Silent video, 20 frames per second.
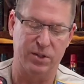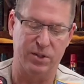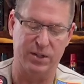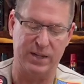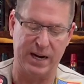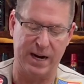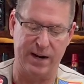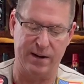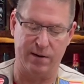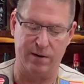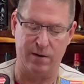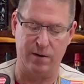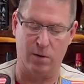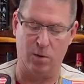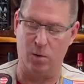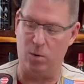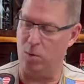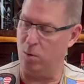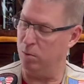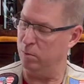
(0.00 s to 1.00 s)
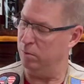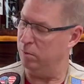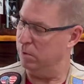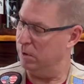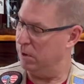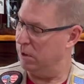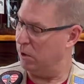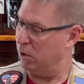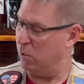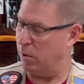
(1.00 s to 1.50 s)
Standard old
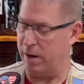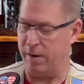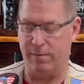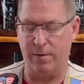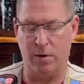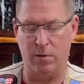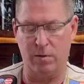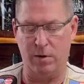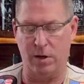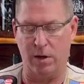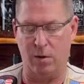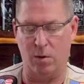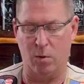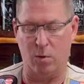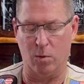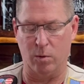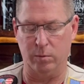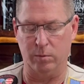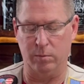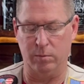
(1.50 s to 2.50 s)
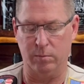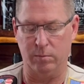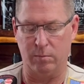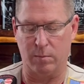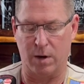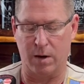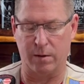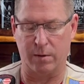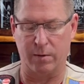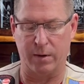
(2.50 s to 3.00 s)
Cuervo Gold
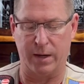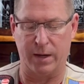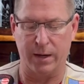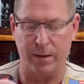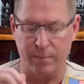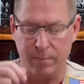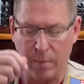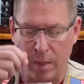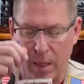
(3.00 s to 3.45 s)
margarita.